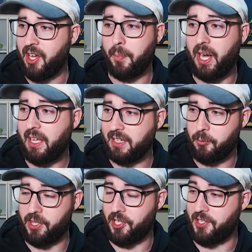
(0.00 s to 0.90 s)
partly
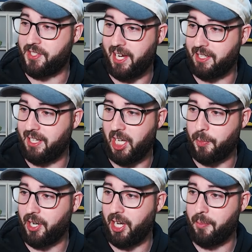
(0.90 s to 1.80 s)
with her technique,
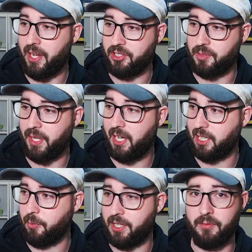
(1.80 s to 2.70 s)
but I imagine partly
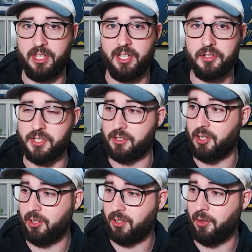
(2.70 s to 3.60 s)
with everything else she's
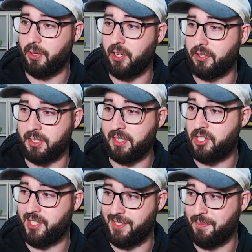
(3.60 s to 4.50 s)
got going on, unless
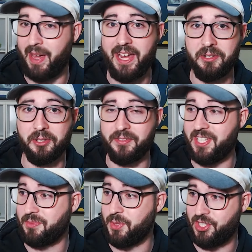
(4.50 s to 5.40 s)
she's made all of
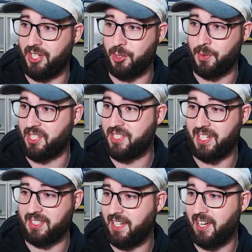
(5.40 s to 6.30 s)
these machines with her
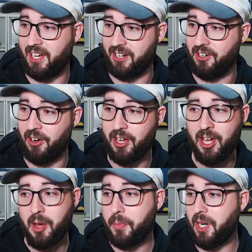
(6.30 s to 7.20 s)
technique. I don't know.
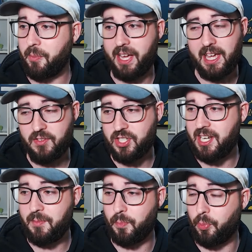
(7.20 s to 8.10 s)
But I'm like, if
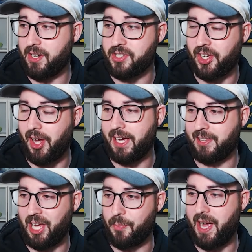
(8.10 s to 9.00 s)
she brings Kite
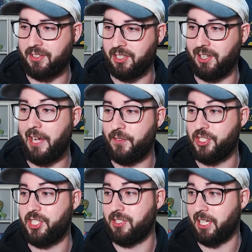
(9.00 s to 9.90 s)
like back to life and
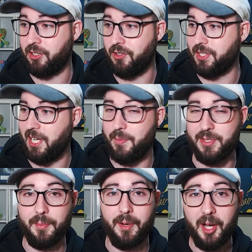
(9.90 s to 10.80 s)
she's like using him as
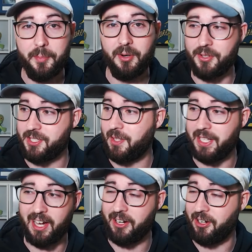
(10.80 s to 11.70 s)
a puppet or
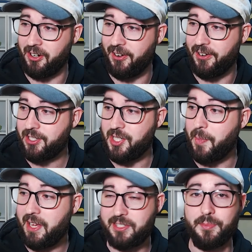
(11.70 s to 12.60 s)
something, I don't know. She
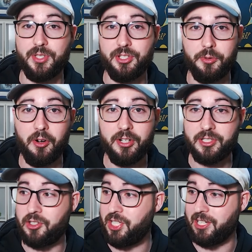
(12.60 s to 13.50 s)
makes him strong. stronger
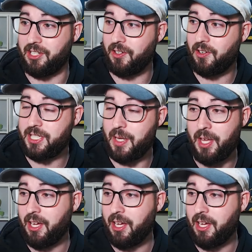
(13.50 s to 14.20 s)
so she can use him.